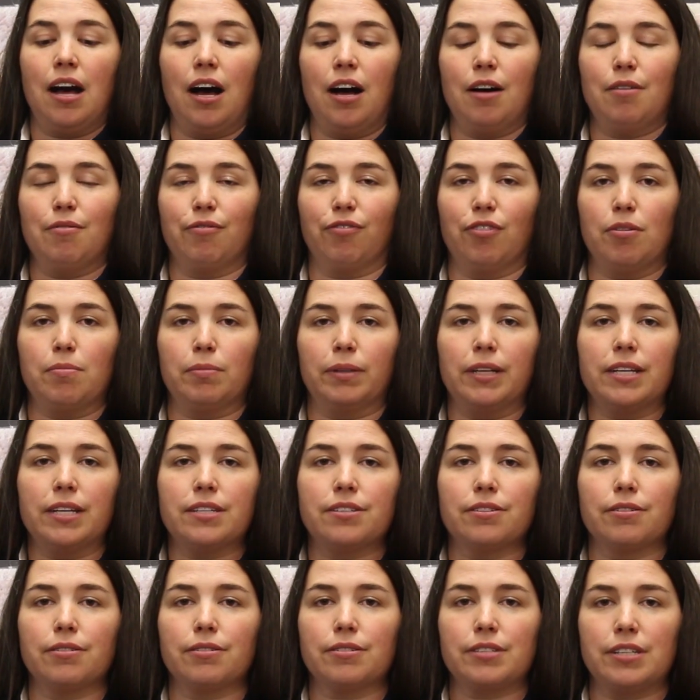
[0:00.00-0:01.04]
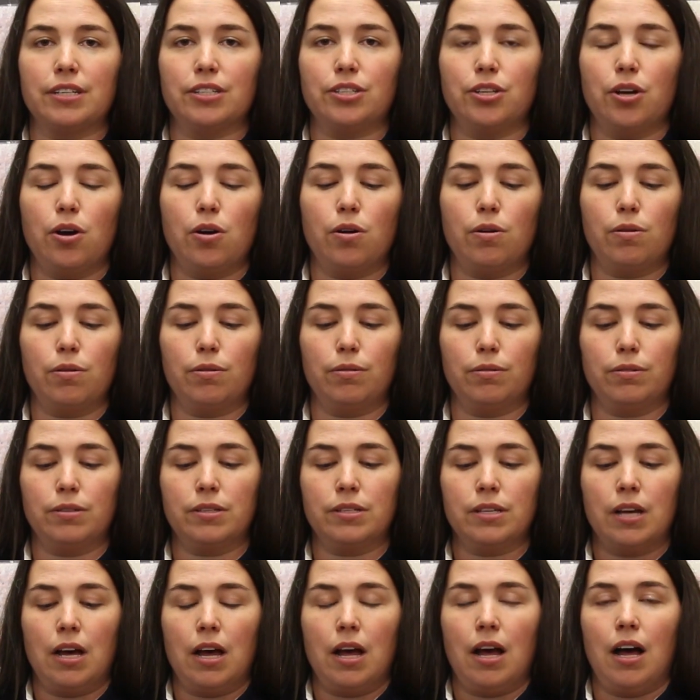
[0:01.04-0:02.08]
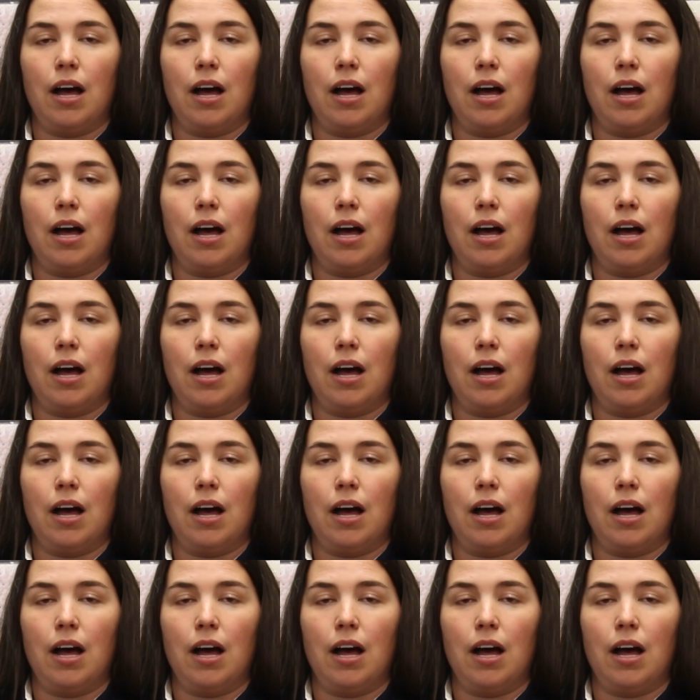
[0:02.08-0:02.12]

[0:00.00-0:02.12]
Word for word: um, from lizards and toads